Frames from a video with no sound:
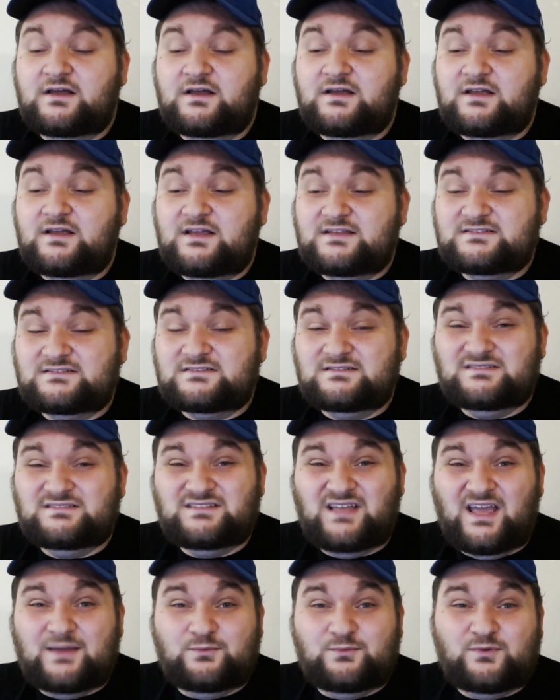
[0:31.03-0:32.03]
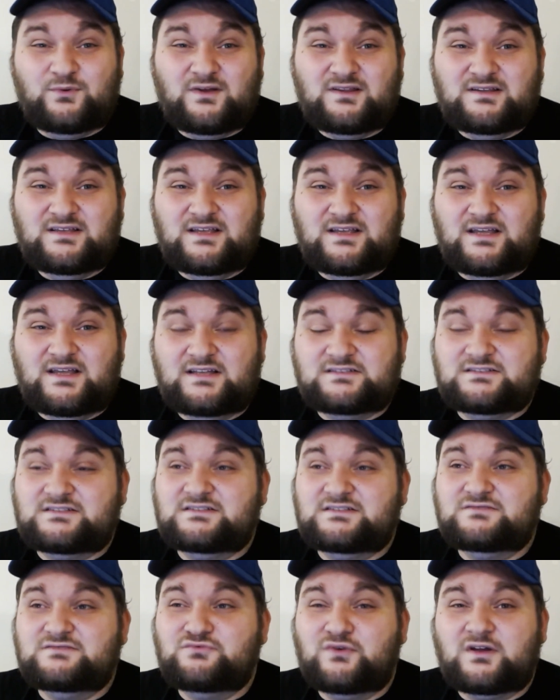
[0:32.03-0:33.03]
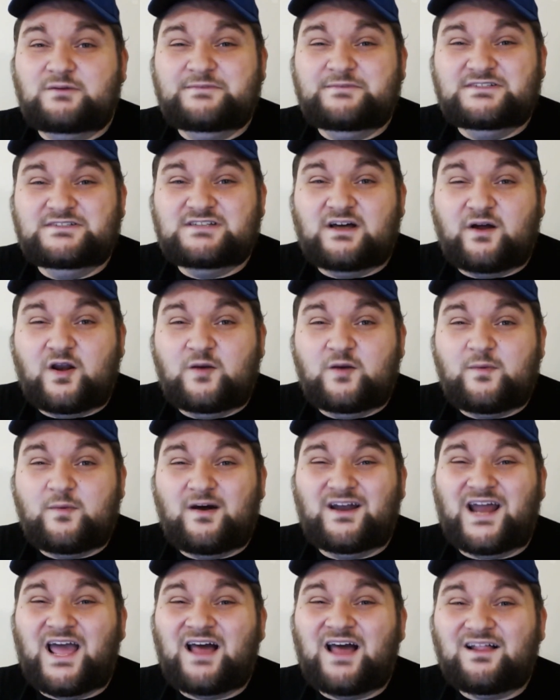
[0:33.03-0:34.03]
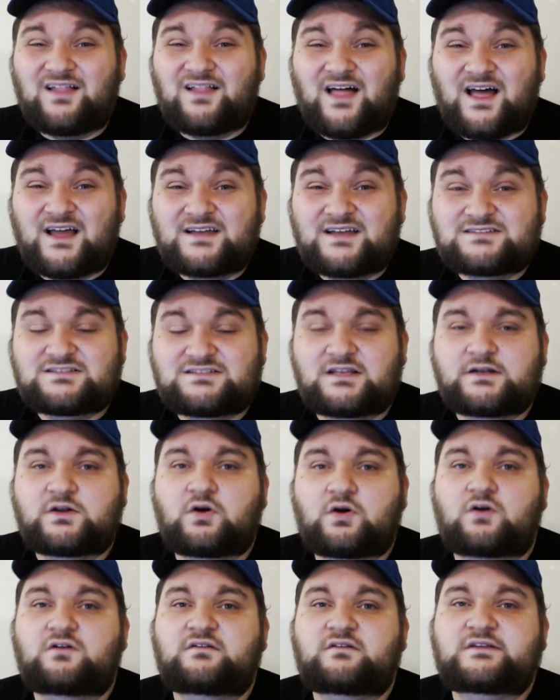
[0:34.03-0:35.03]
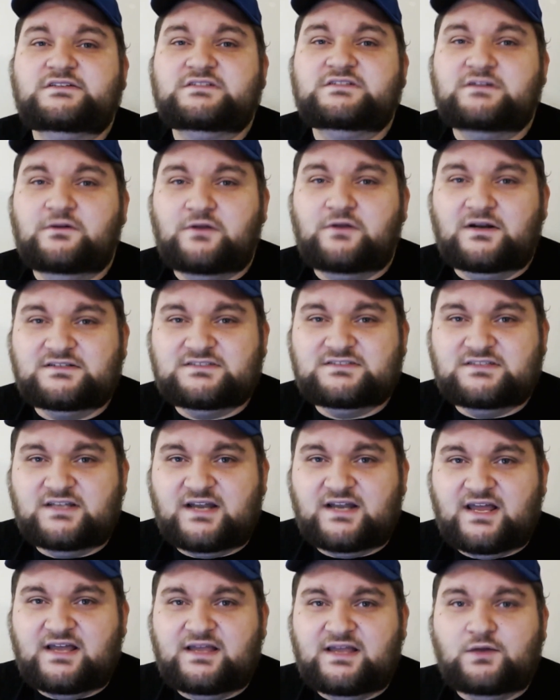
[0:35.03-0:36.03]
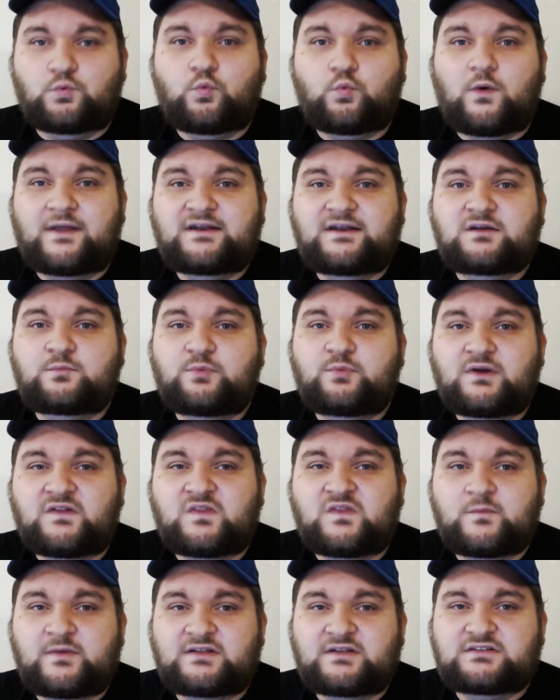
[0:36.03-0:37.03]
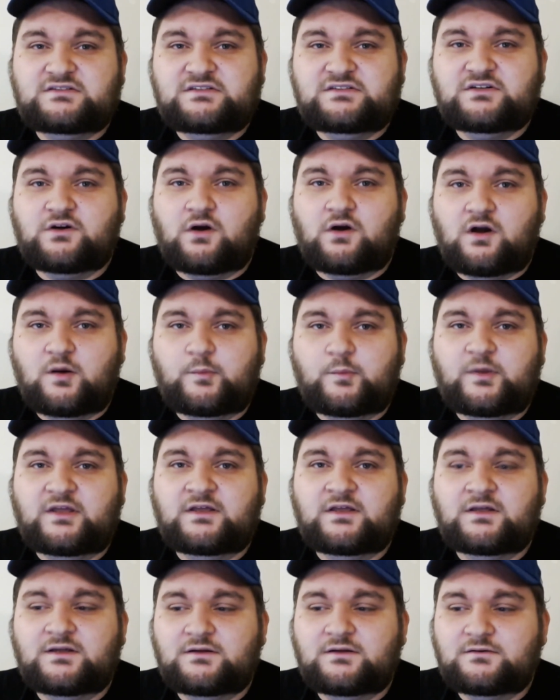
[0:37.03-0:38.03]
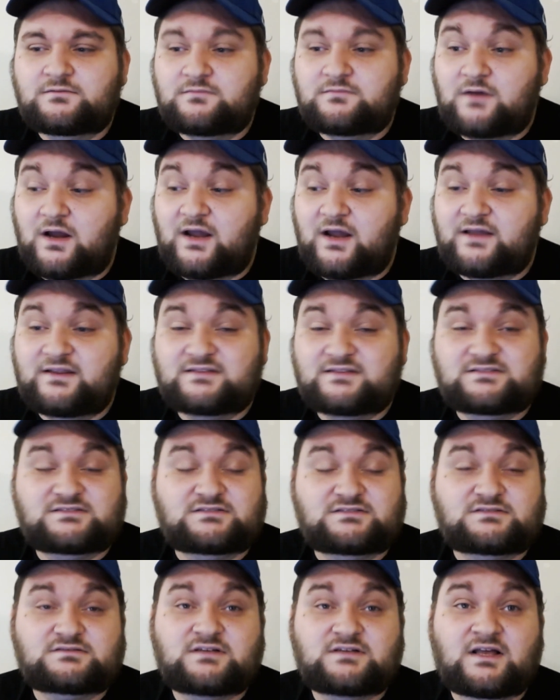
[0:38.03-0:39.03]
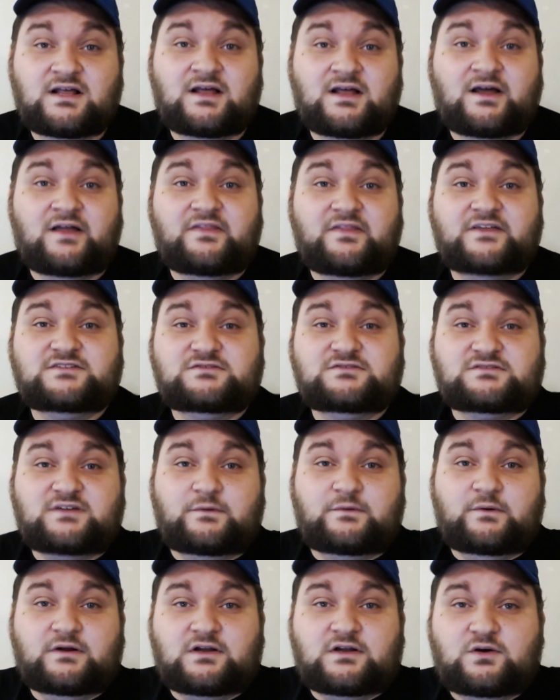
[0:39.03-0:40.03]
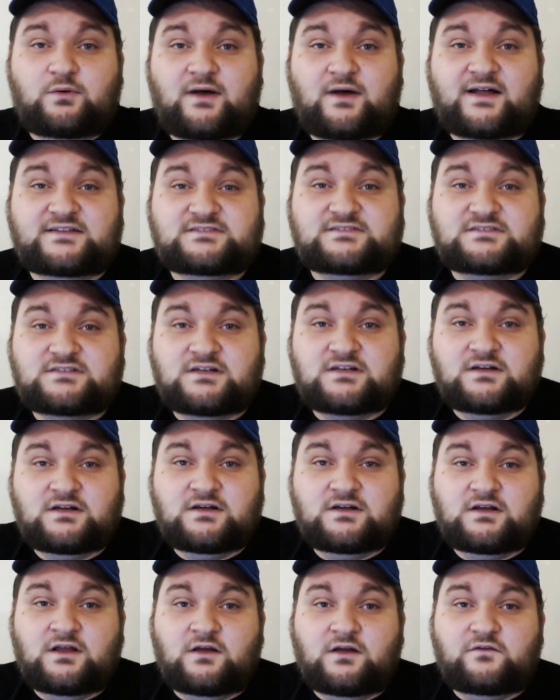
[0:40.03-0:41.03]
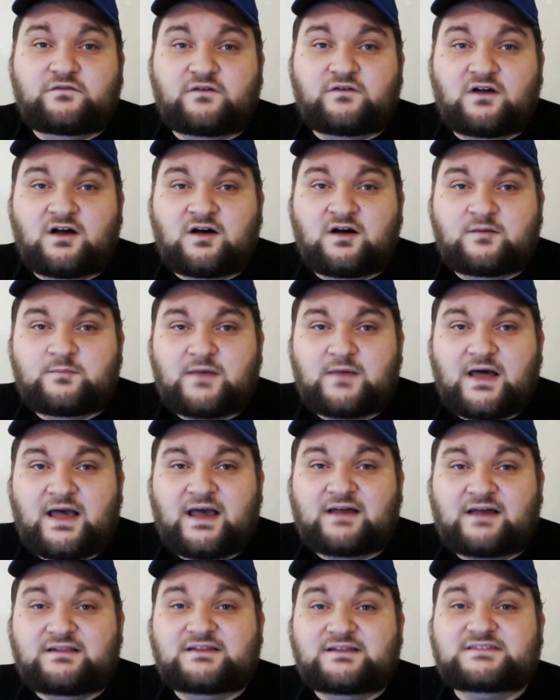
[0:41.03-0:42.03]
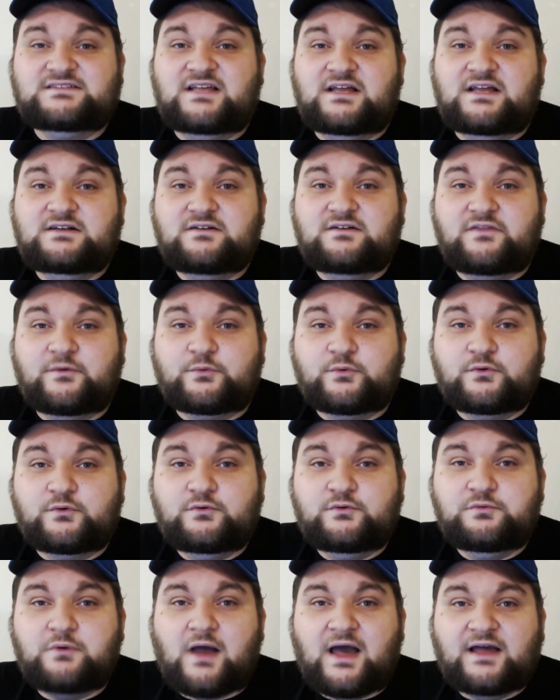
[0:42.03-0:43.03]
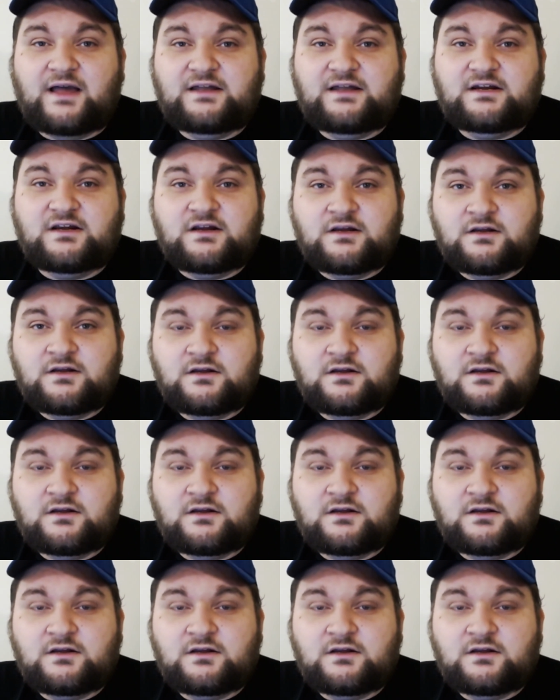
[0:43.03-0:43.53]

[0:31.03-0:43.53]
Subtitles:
is and really it's we're going to be talking about allies and coalition units today and when to bring them into your army. All right, this was a request from Alexander the Rue Rider,